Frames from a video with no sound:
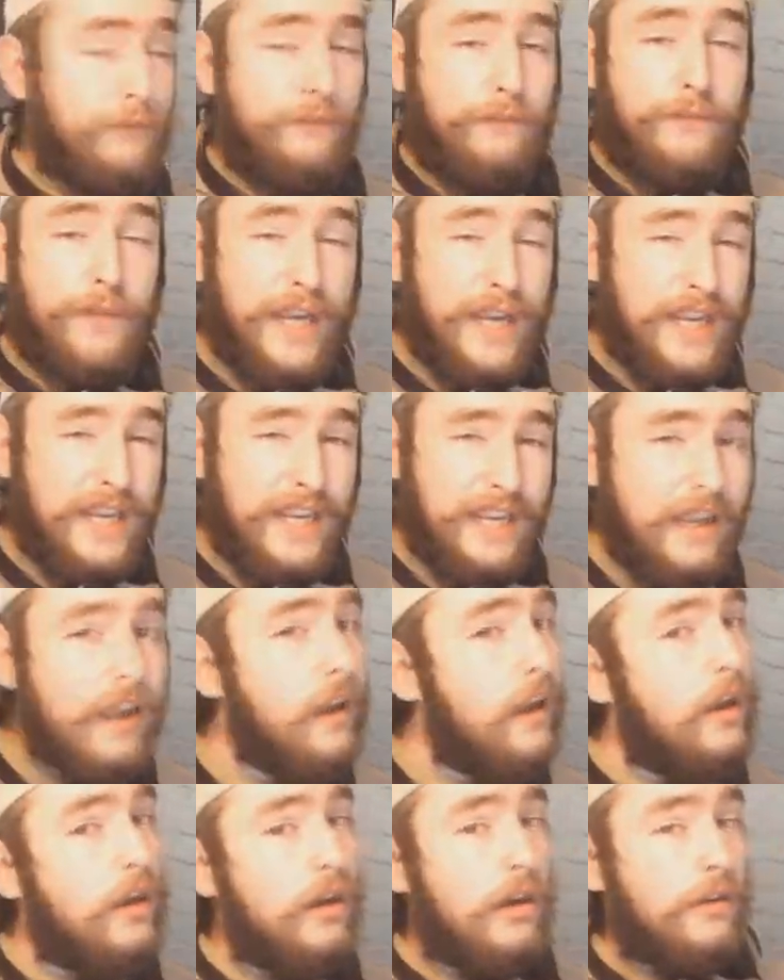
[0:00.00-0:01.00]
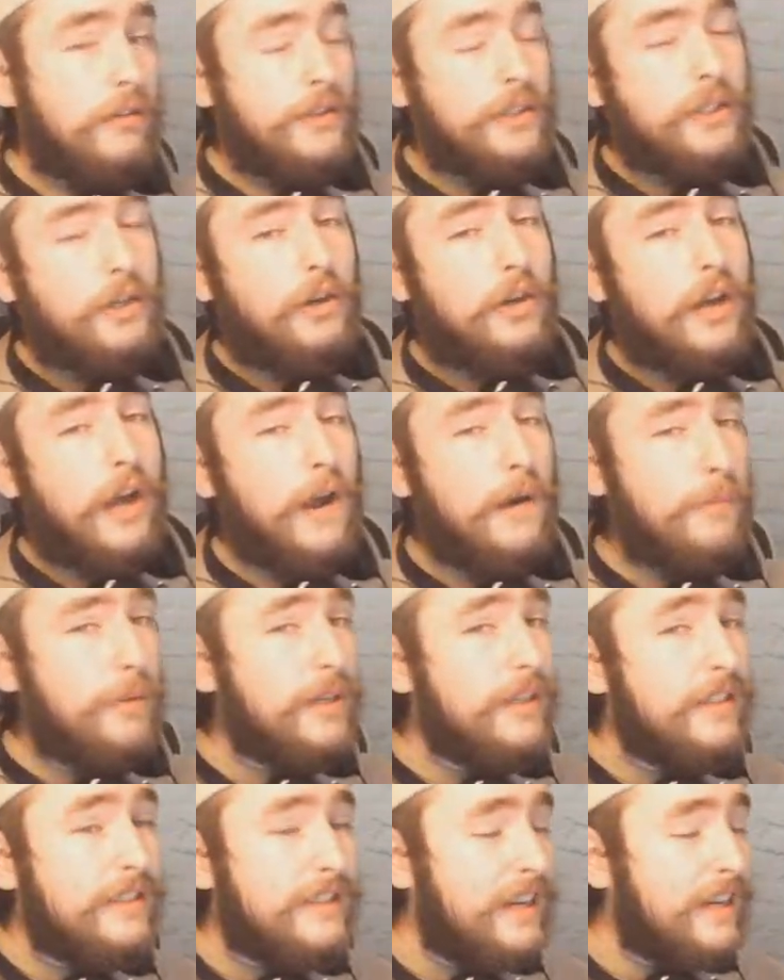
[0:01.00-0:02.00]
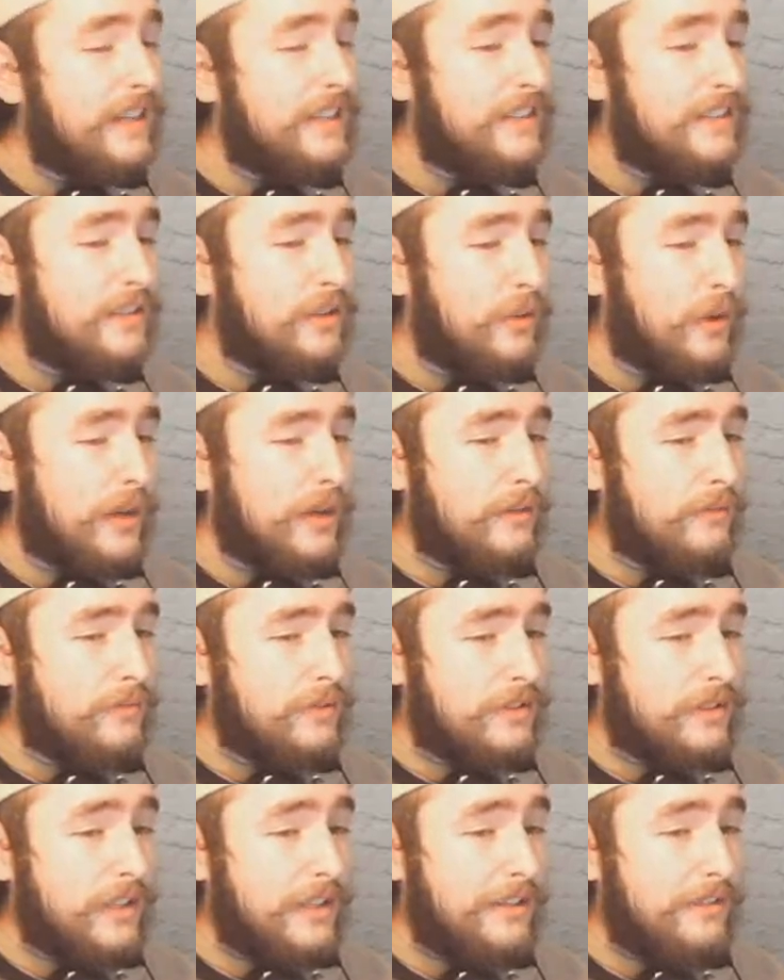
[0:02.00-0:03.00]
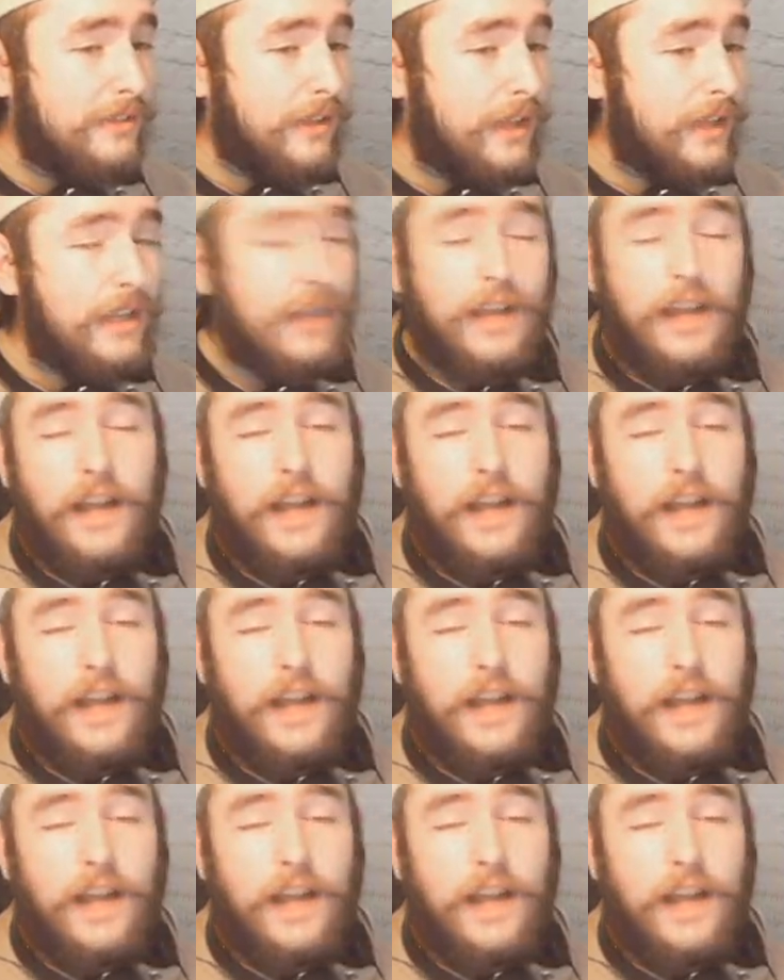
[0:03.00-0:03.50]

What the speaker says: I think I've only got a couple of days till I can receive that,